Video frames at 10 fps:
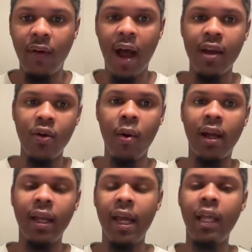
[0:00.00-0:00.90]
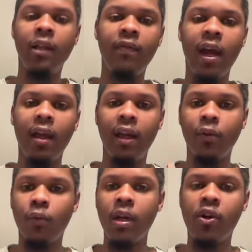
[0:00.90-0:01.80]
find a way to innovate
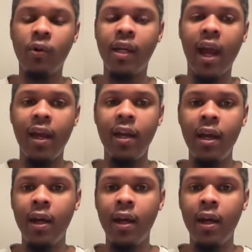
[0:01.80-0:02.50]
and recreate